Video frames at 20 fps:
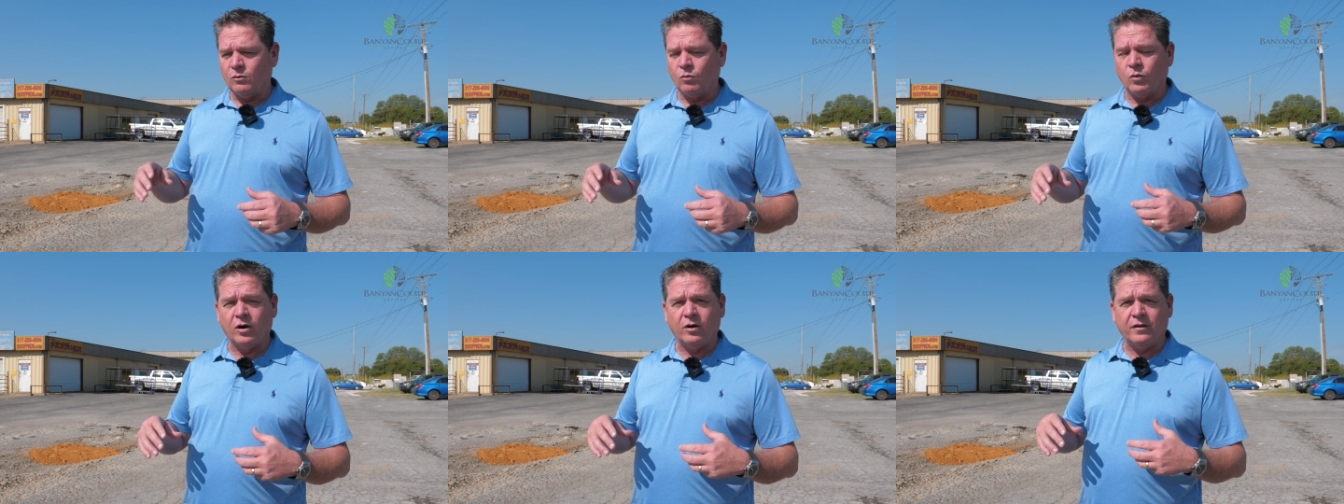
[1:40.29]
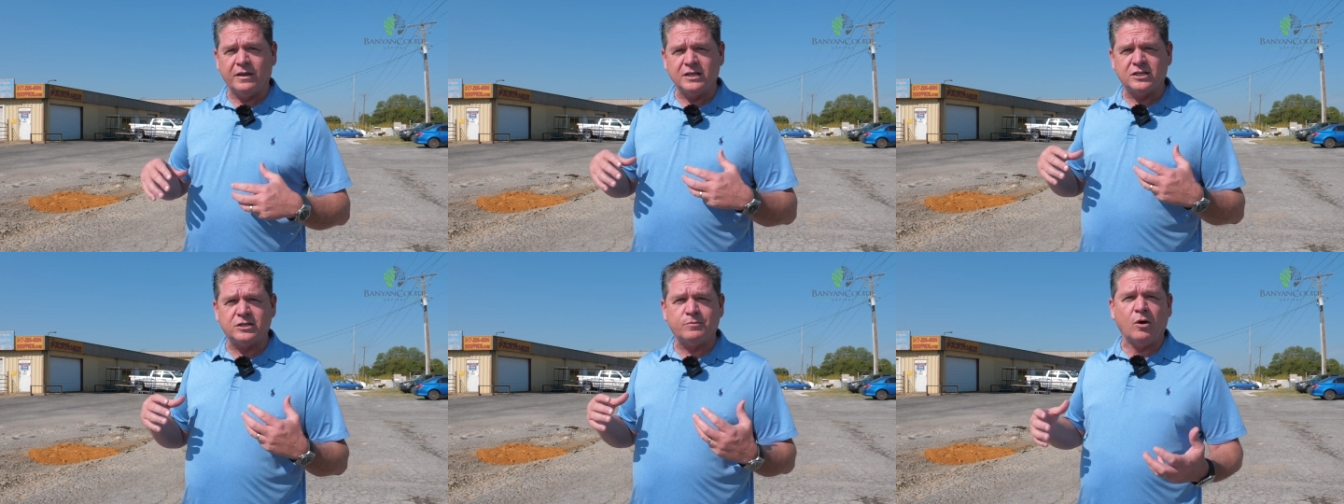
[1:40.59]

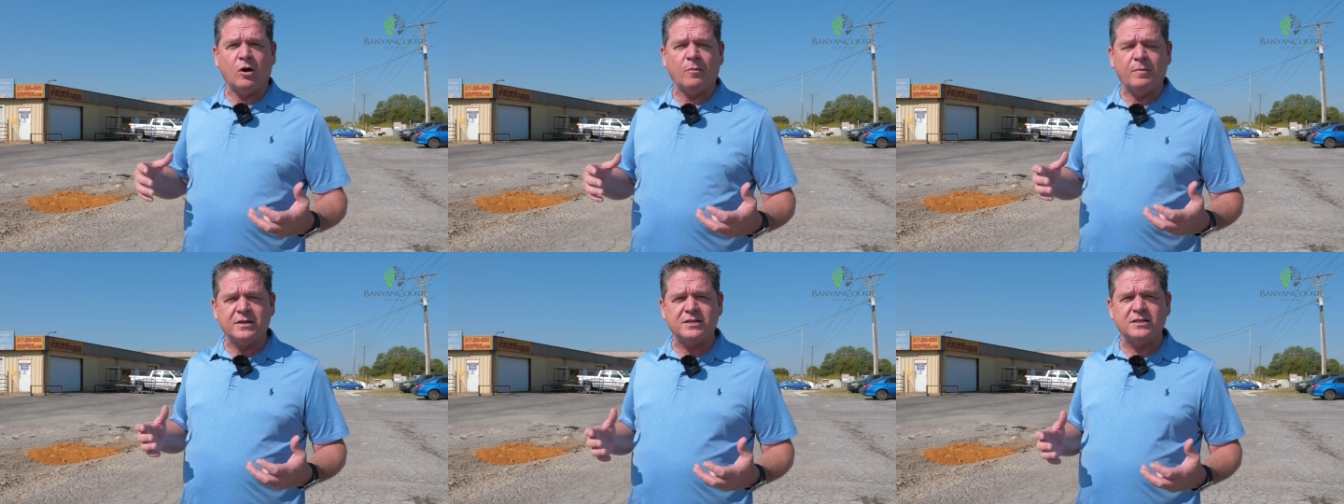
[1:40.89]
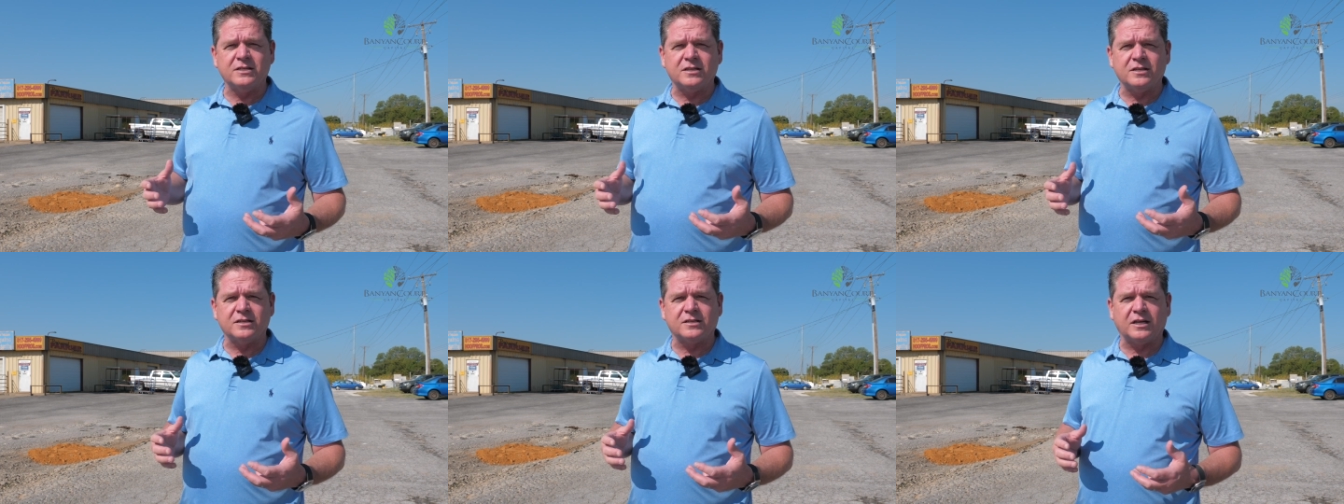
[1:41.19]
where these small
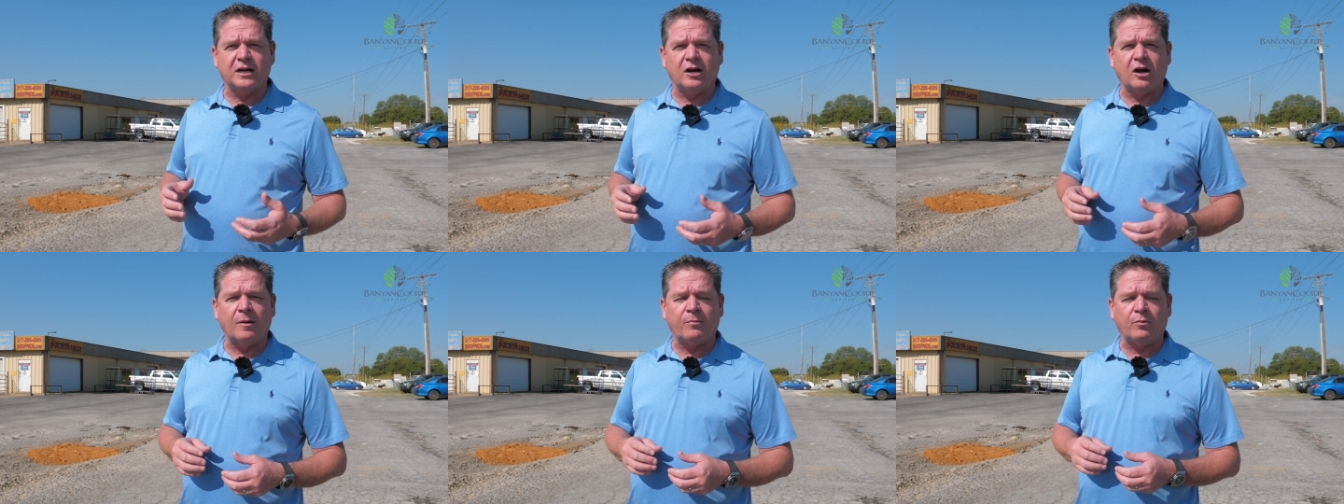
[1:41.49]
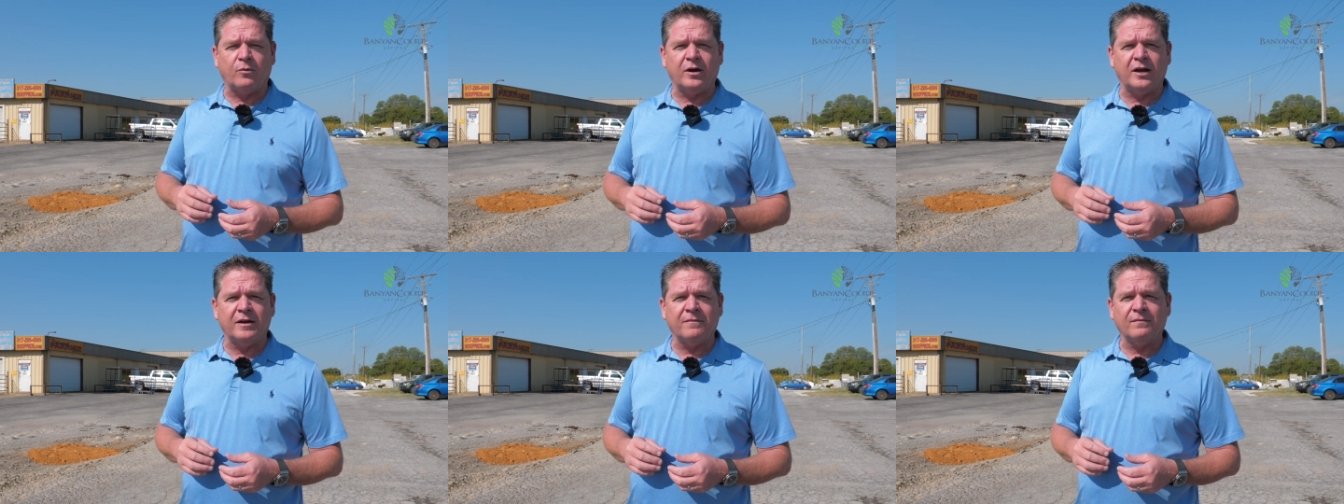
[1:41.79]
businesses can
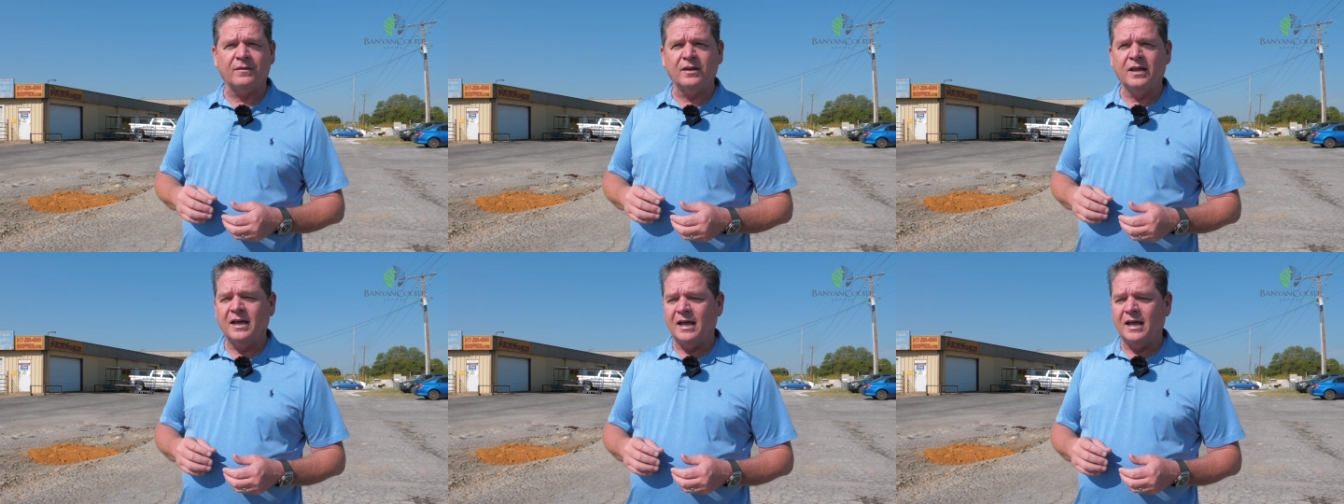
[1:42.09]
operate.